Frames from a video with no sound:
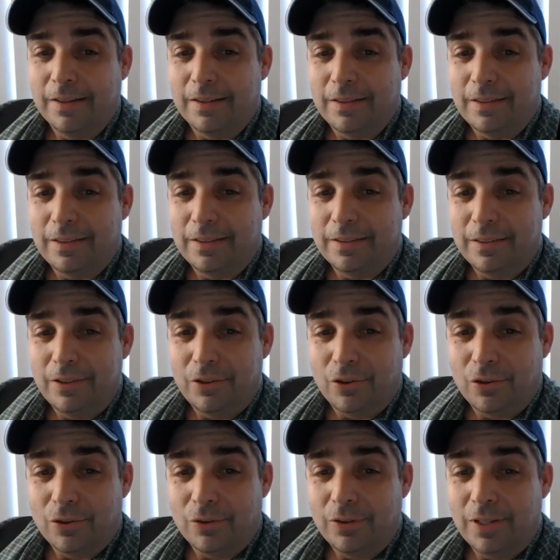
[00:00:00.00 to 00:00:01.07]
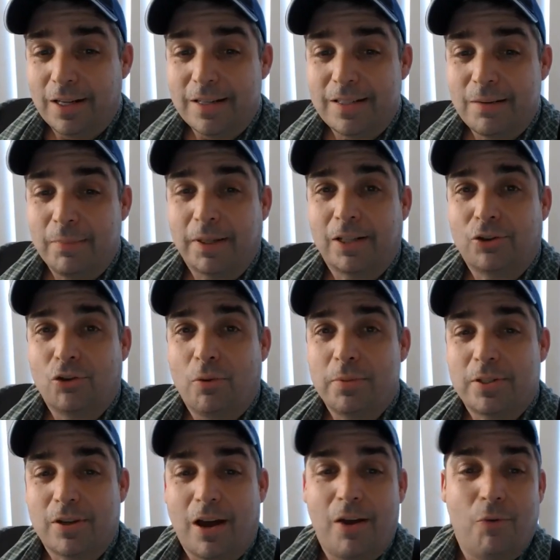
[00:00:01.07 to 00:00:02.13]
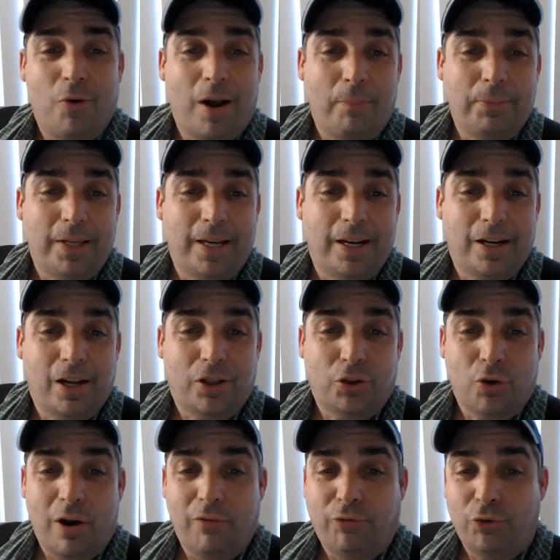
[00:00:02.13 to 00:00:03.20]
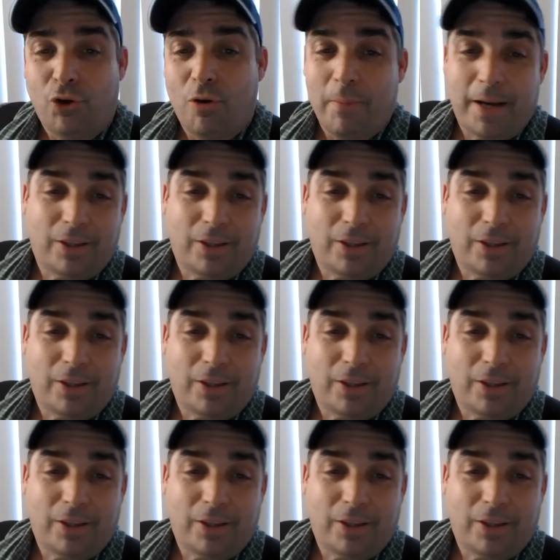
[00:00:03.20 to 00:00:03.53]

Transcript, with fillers: uh, you know, didn't seem like a thermostat. I went up there to the third floor.